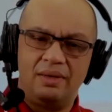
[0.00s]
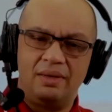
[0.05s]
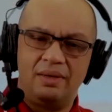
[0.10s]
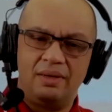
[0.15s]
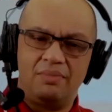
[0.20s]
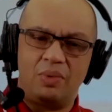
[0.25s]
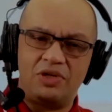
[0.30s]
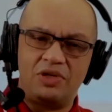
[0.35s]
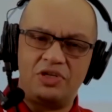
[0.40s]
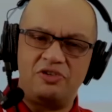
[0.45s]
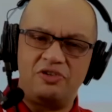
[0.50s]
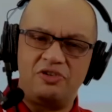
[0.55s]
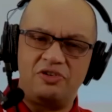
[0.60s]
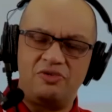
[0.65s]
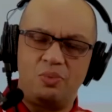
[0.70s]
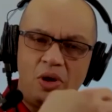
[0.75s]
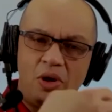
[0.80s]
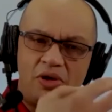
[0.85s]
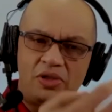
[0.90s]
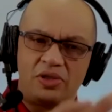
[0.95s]
But once you
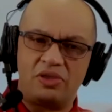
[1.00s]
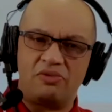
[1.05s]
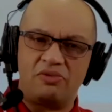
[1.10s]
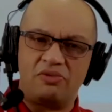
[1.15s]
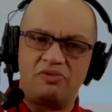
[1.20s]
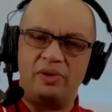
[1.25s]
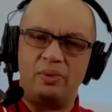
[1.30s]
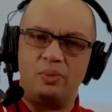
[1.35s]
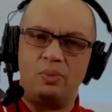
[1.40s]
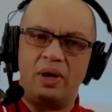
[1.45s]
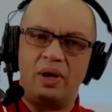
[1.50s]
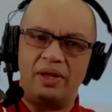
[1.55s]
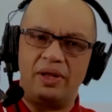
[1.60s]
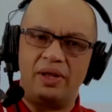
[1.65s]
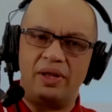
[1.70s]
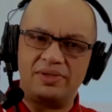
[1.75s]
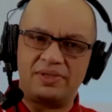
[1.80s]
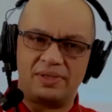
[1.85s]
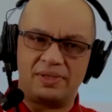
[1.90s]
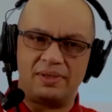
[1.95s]
work through it
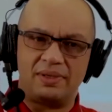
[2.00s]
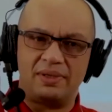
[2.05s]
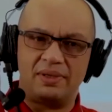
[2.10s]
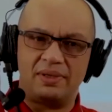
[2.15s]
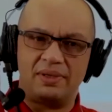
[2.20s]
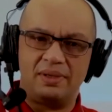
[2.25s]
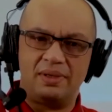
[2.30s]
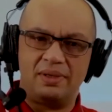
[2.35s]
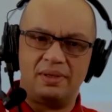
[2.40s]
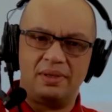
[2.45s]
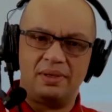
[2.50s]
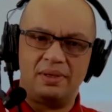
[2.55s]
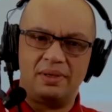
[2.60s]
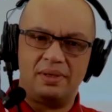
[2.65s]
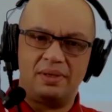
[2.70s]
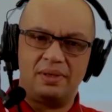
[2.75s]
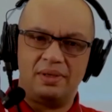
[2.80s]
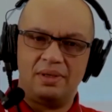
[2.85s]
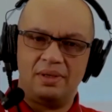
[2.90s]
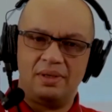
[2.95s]
once,
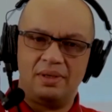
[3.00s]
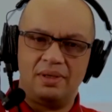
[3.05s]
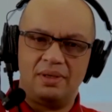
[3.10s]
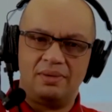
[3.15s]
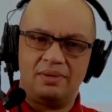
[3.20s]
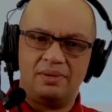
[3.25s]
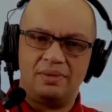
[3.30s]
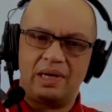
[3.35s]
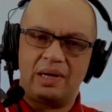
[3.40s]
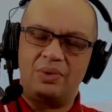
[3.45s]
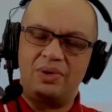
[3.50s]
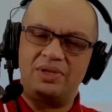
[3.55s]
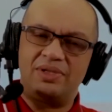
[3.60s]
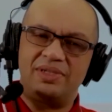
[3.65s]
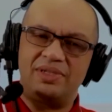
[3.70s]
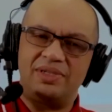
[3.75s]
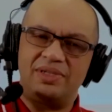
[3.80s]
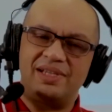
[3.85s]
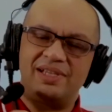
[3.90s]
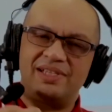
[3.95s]
I wouldn't
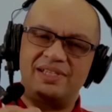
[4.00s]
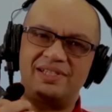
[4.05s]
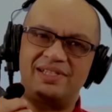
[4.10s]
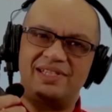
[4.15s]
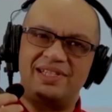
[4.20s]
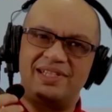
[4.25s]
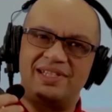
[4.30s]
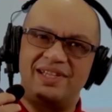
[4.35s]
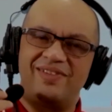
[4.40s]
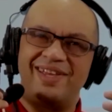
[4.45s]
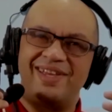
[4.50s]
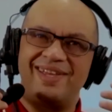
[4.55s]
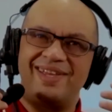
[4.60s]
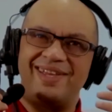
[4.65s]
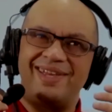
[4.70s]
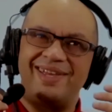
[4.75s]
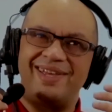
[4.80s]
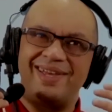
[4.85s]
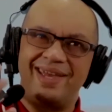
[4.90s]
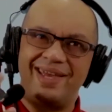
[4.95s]
say it's necessarily
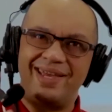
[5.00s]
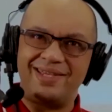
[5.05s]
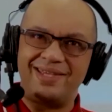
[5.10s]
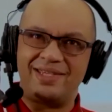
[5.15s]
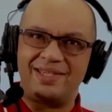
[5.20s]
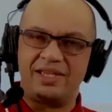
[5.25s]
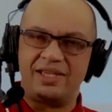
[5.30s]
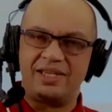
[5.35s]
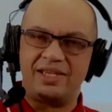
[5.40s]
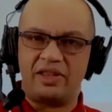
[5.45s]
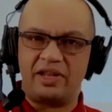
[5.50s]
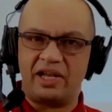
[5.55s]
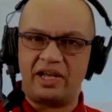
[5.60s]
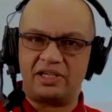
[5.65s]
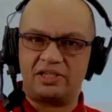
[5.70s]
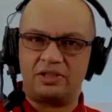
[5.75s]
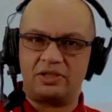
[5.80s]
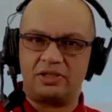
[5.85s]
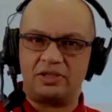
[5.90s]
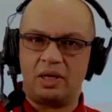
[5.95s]
easier the
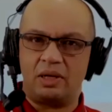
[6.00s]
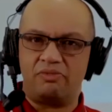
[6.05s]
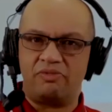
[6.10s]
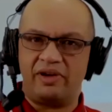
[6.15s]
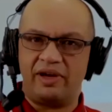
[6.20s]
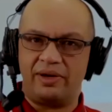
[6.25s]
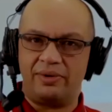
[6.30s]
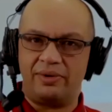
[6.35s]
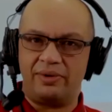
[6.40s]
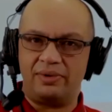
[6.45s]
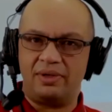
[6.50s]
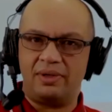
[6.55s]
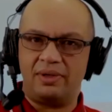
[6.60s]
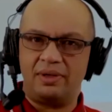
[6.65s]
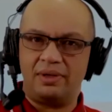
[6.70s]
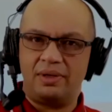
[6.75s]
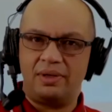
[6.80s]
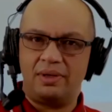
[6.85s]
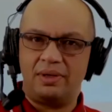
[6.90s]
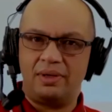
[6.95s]
next time round,
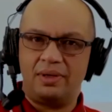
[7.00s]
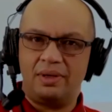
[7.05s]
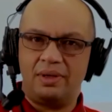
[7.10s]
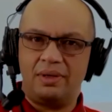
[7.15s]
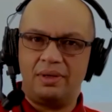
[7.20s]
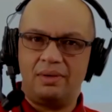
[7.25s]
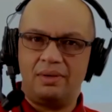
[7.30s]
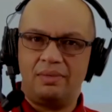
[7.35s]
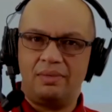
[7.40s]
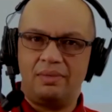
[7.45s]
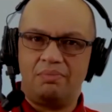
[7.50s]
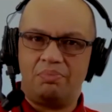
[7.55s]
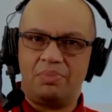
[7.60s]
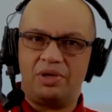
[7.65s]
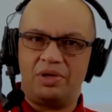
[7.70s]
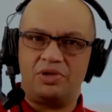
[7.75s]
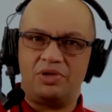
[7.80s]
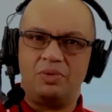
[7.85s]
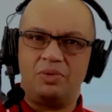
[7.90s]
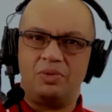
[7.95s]

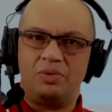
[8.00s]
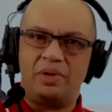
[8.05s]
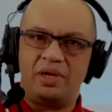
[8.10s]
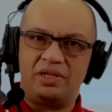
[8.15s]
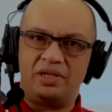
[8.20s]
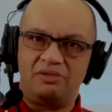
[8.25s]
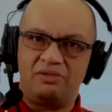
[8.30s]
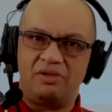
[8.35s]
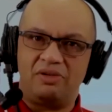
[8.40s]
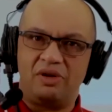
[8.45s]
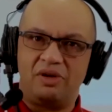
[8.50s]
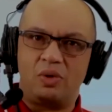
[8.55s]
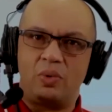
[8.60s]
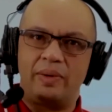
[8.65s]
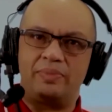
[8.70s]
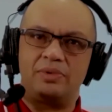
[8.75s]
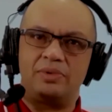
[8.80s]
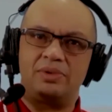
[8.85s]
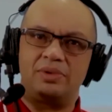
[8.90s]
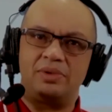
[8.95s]
but you're better
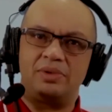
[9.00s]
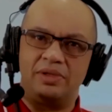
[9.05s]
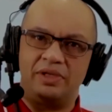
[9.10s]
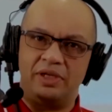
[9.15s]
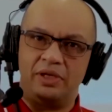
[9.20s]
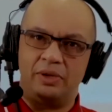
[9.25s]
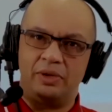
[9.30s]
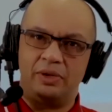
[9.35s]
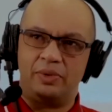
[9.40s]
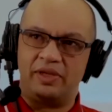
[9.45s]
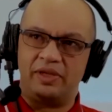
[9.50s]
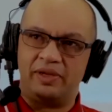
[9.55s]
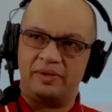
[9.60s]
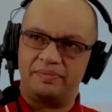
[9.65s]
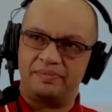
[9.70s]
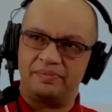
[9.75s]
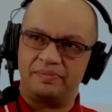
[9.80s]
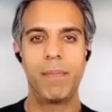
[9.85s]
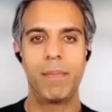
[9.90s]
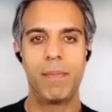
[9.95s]
equipped to deal with it.
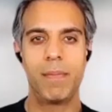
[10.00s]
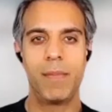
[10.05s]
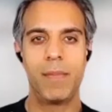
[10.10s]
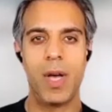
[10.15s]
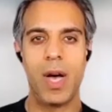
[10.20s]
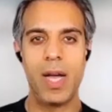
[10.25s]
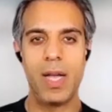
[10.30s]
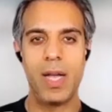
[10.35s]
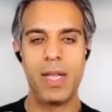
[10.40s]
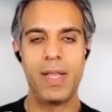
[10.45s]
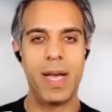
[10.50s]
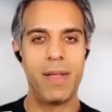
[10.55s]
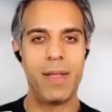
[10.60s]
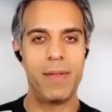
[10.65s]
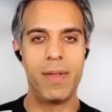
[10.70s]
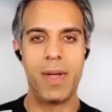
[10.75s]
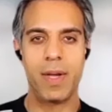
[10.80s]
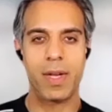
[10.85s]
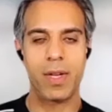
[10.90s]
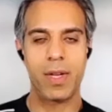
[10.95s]
No, that
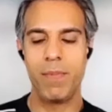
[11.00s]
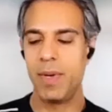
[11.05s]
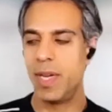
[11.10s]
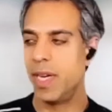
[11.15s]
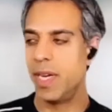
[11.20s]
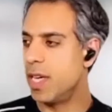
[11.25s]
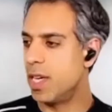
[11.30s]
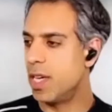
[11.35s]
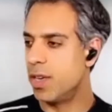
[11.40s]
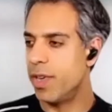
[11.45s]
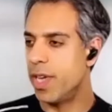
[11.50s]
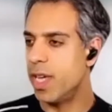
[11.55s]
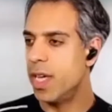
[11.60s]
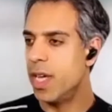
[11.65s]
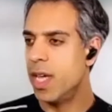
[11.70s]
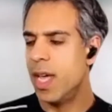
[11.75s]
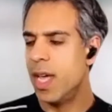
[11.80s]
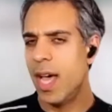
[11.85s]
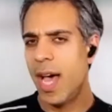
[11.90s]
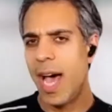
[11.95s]
I completely agree.
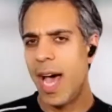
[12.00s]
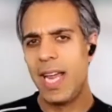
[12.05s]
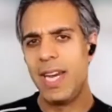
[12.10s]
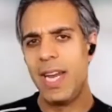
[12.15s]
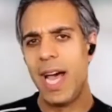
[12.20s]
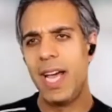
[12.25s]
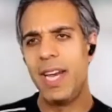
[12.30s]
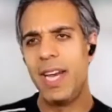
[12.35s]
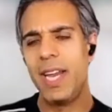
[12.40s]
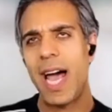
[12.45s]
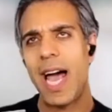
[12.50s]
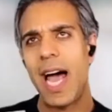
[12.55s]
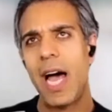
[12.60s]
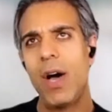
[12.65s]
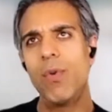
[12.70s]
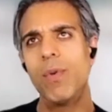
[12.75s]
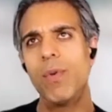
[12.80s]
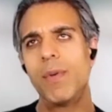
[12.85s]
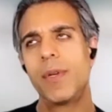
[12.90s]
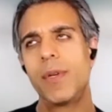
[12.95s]
And and
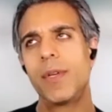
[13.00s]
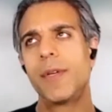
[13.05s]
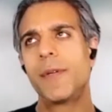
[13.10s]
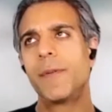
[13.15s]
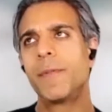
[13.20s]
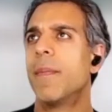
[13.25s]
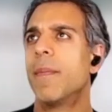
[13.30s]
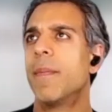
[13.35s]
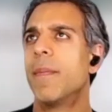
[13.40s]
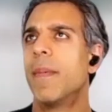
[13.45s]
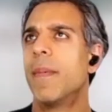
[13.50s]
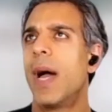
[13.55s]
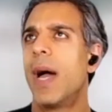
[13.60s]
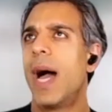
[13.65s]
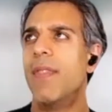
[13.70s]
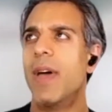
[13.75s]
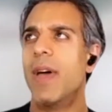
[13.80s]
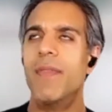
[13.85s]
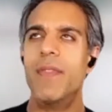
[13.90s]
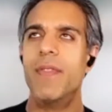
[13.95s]
how
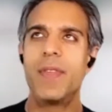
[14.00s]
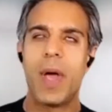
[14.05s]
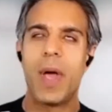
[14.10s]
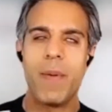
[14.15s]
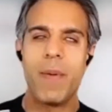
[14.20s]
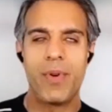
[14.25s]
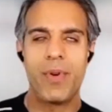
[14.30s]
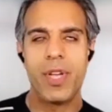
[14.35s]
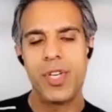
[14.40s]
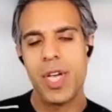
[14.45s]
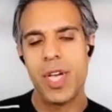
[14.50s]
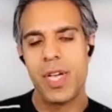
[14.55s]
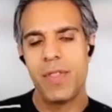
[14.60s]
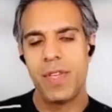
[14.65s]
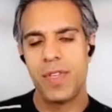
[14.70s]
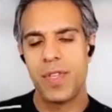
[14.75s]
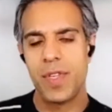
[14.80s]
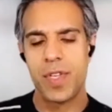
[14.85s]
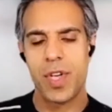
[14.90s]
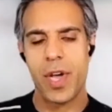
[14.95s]
and, and the, I appreciate
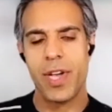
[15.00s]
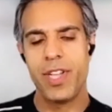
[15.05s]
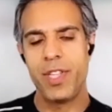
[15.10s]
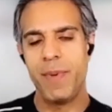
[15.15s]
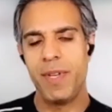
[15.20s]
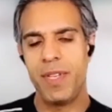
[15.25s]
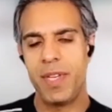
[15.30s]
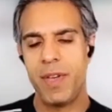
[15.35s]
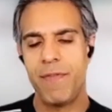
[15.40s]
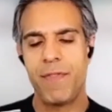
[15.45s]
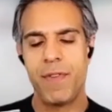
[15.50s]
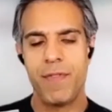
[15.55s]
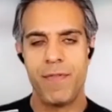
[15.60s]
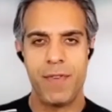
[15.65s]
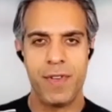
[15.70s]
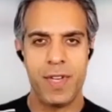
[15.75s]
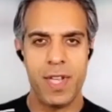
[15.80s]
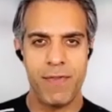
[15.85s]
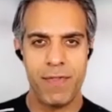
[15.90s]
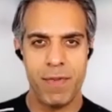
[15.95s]
this is going to be different
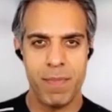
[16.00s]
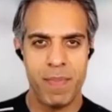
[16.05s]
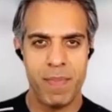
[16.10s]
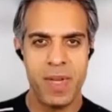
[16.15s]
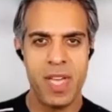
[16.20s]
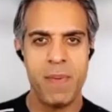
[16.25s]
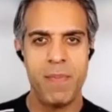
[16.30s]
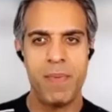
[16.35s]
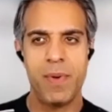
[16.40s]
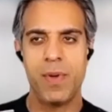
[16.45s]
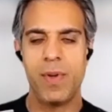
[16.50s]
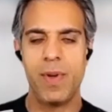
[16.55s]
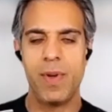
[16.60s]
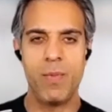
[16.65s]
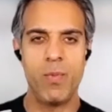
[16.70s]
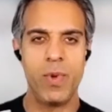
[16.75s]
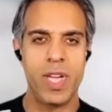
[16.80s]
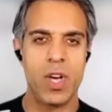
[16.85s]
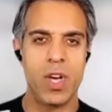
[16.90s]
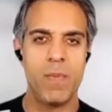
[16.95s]
for different people. And
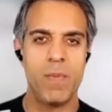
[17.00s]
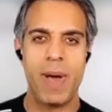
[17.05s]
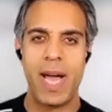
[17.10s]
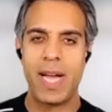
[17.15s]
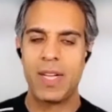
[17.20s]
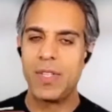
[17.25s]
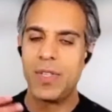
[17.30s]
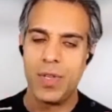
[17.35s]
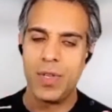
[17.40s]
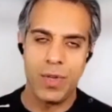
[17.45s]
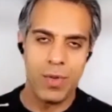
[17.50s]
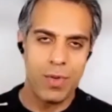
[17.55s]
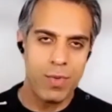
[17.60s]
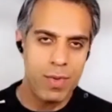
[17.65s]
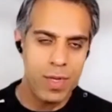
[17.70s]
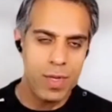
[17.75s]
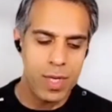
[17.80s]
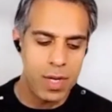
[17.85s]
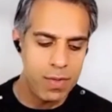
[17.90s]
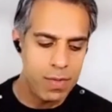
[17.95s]
we go back to,
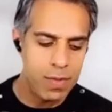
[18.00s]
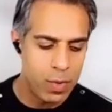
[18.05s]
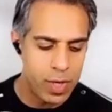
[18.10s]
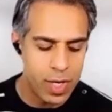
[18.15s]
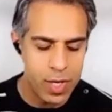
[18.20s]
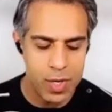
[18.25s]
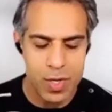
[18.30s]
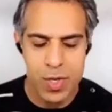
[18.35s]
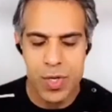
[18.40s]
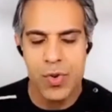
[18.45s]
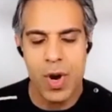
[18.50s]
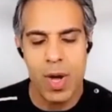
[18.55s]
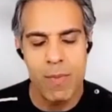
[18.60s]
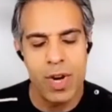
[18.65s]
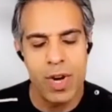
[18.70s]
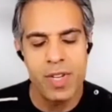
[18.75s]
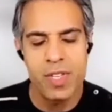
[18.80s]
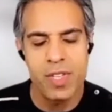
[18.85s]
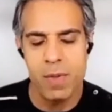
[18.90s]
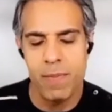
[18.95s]
you know, what you described
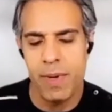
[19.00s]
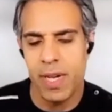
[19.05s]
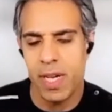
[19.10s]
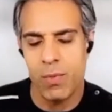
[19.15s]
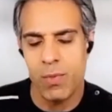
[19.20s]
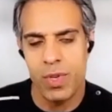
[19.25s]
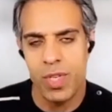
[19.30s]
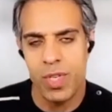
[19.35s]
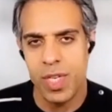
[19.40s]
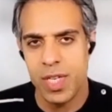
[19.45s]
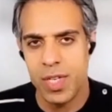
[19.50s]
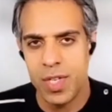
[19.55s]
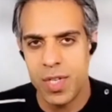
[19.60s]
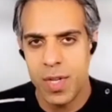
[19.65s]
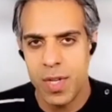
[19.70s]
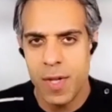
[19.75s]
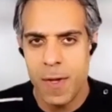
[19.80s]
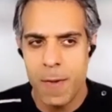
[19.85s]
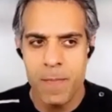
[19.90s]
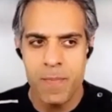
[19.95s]
right at the beginning, which
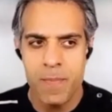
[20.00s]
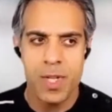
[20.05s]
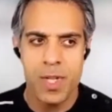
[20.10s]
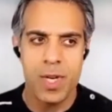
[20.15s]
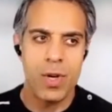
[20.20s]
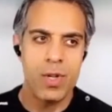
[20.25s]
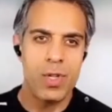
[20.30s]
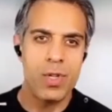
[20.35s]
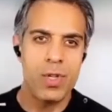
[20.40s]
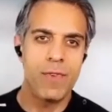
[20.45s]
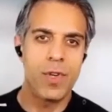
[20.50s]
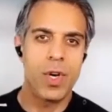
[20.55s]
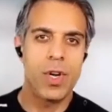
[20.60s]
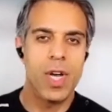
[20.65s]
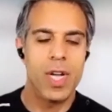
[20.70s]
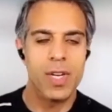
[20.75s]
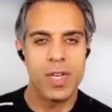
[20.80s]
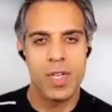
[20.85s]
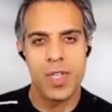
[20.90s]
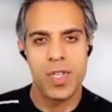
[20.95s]
is, you know, you've got to
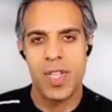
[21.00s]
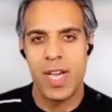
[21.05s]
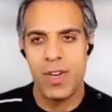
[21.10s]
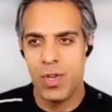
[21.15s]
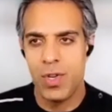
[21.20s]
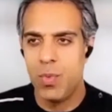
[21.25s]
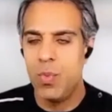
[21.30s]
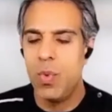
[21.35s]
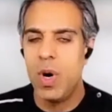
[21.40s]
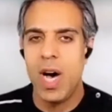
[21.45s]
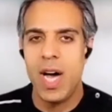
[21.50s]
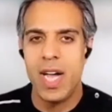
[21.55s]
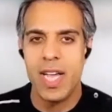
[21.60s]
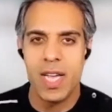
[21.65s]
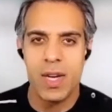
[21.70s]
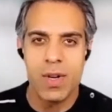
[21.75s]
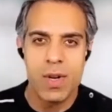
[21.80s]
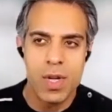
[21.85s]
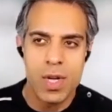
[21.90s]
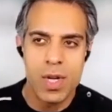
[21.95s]
understand your why
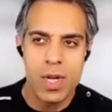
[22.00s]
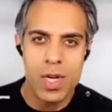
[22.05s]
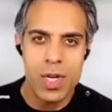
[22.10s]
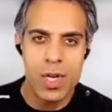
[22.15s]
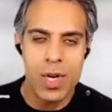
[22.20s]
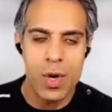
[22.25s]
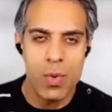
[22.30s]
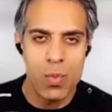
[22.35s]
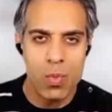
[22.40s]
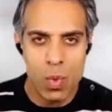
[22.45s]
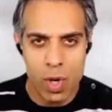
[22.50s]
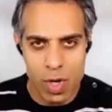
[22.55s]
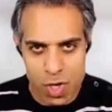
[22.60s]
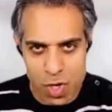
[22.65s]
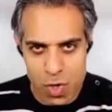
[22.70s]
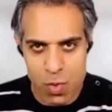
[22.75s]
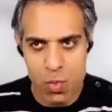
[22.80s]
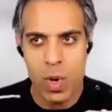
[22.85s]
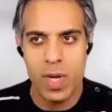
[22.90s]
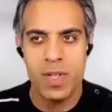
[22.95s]
and, you know, what
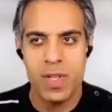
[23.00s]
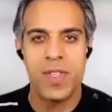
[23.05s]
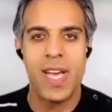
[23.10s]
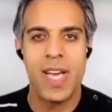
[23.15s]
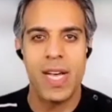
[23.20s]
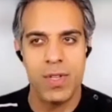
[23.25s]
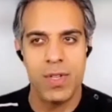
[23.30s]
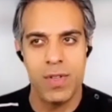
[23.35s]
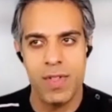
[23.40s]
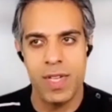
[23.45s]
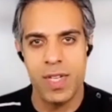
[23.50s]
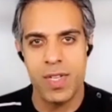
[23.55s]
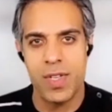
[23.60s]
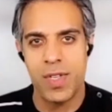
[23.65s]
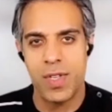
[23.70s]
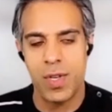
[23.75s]
you want out of this.